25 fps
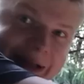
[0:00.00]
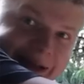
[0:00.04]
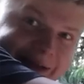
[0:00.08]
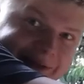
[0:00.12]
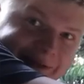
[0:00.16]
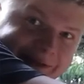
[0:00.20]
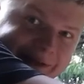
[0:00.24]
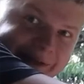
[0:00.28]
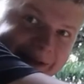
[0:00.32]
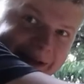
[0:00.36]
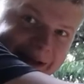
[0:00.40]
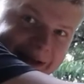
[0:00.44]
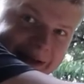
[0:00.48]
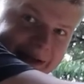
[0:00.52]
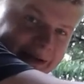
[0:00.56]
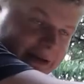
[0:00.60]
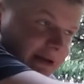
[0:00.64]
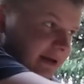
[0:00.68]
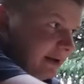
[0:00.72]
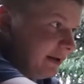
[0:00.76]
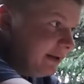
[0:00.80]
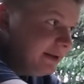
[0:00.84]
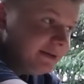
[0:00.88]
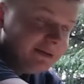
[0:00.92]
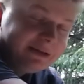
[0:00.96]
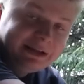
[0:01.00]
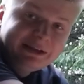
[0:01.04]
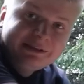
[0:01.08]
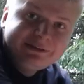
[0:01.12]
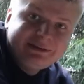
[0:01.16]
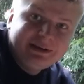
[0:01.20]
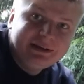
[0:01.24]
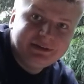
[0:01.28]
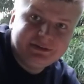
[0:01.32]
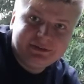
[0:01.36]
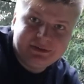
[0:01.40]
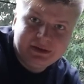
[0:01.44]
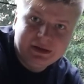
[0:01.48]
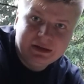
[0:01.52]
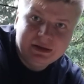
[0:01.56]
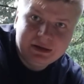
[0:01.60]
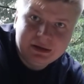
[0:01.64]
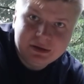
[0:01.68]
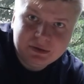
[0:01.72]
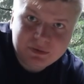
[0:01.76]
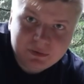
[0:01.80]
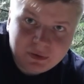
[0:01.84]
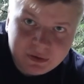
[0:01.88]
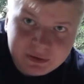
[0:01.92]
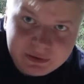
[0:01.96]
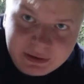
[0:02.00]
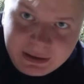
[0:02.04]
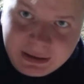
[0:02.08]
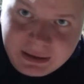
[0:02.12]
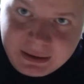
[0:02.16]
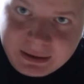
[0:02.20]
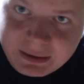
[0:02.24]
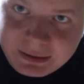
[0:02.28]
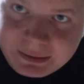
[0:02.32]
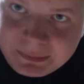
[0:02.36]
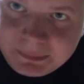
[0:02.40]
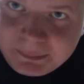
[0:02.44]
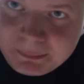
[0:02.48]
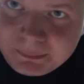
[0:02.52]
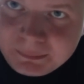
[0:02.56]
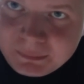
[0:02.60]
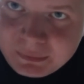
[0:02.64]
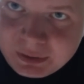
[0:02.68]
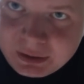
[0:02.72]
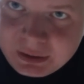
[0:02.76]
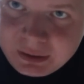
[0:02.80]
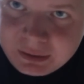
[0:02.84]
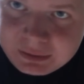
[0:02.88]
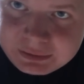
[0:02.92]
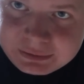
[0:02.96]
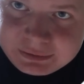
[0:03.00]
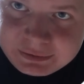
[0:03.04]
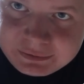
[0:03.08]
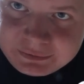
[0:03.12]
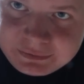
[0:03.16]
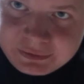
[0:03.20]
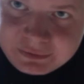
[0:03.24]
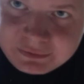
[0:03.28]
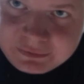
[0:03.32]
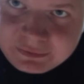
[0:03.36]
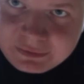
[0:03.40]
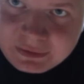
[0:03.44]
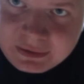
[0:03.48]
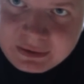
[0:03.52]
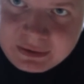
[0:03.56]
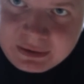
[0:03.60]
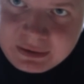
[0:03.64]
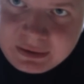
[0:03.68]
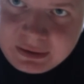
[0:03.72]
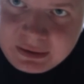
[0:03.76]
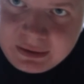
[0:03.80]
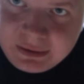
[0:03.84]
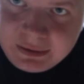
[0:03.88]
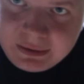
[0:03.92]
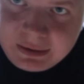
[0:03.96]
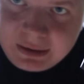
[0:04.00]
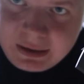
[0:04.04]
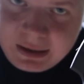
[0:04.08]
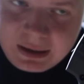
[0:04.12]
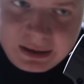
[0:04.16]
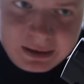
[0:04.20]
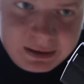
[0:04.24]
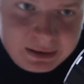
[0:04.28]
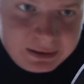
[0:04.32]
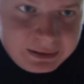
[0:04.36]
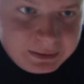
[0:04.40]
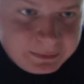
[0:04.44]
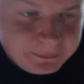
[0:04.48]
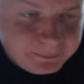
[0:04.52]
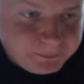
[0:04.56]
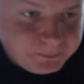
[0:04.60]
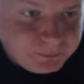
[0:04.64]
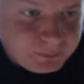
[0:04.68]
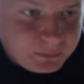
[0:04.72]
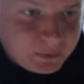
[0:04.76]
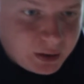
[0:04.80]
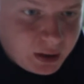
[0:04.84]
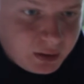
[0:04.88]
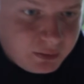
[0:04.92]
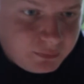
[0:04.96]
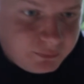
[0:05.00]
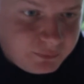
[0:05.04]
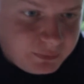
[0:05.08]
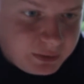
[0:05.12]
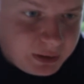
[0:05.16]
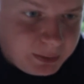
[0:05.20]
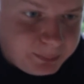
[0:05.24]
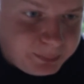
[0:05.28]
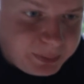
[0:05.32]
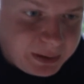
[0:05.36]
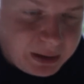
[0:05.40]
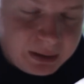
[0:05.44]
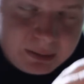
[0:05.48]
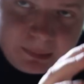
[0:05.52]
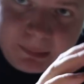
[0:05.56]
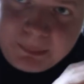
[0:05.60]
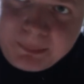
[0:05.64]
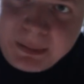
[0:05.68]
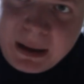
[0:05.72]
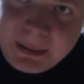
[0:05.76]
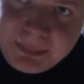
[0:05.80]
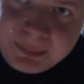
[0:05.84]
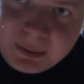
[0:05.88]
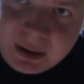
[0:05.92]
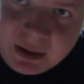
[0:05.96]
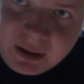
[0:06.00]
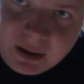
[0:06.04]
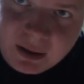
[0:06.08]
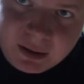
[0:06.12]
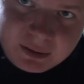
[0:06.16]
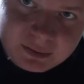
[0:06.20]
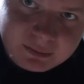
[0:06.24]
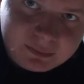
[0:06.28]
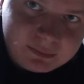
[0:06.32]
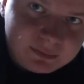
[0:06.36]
Let's see. This is not a gun. This is a flippin' pepper gun.